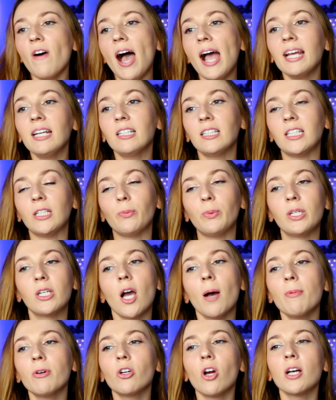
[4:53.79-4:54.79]
Finally, we
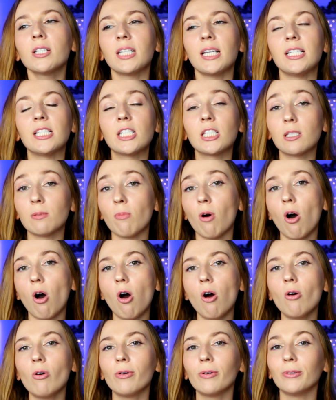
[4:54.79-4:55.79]
come across a
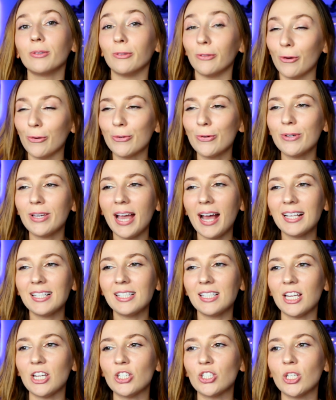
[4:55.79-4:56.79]
small local gas
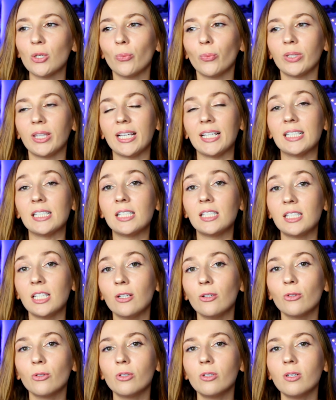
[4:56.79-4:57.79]
station with a
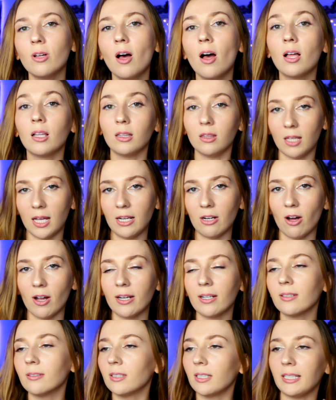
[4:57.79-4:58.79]
single light
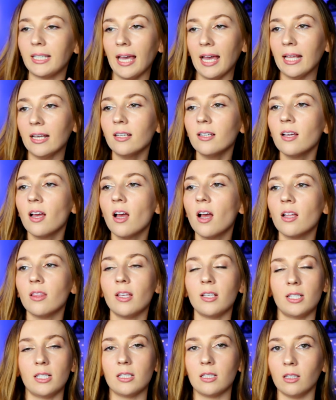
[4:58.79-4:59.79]
on. Again,
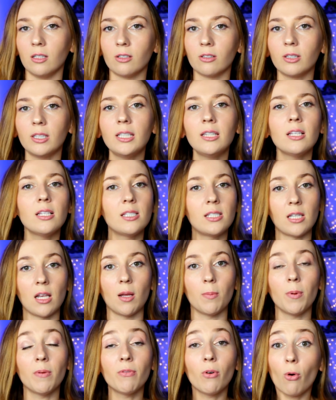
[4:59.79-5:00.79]
this is literally the
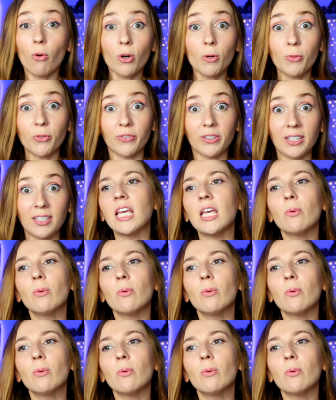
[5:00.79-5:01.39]
setup of a horror movie.